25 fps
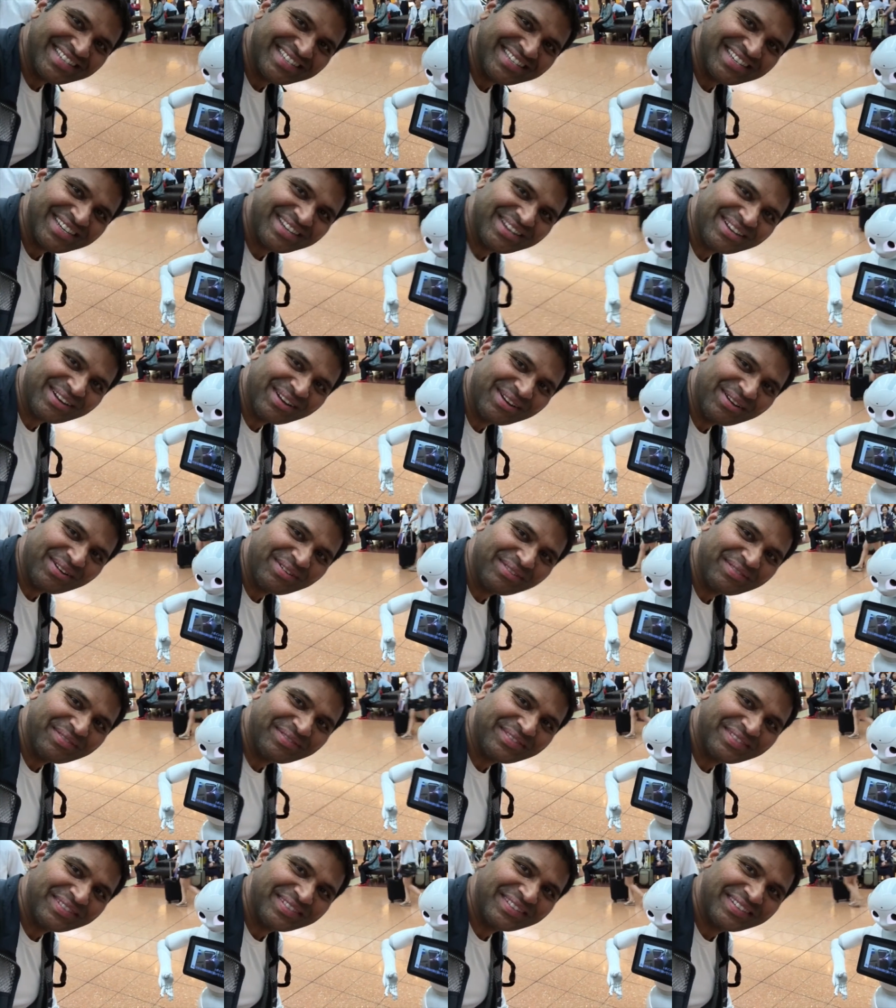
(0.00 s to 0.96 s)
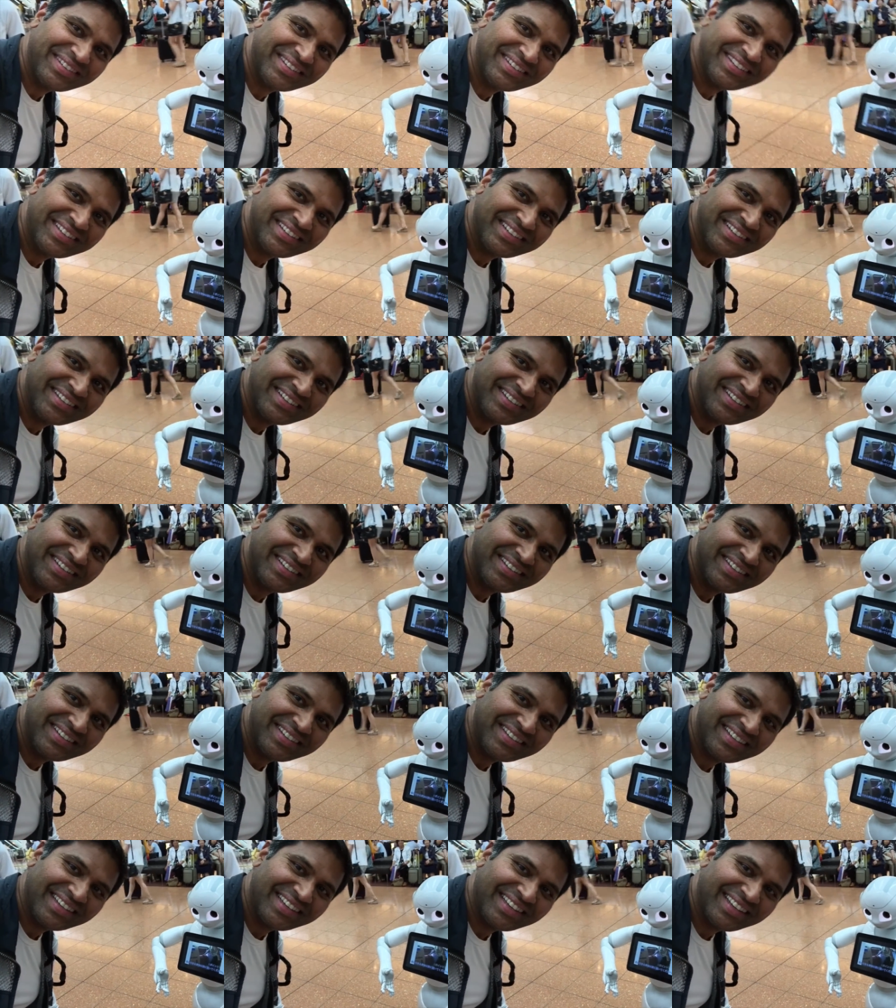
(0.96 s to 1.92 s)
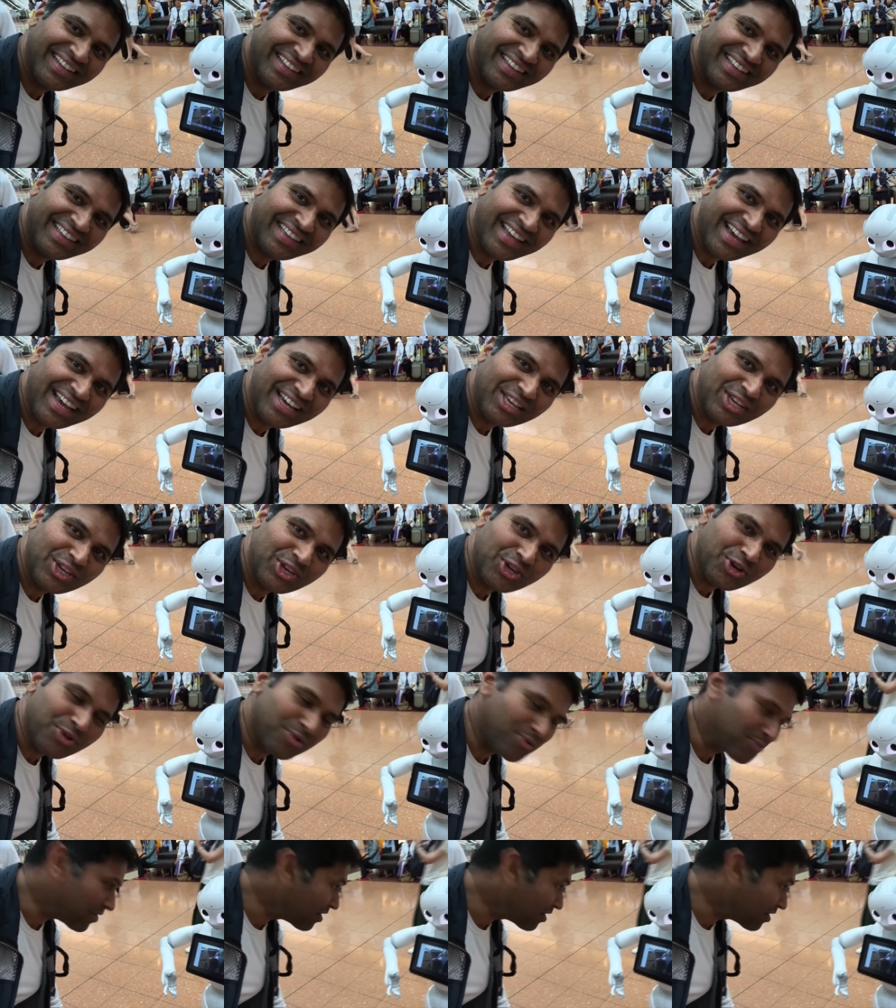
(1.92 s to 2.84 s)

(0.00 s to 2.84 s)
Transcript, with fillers: See you later. Thank you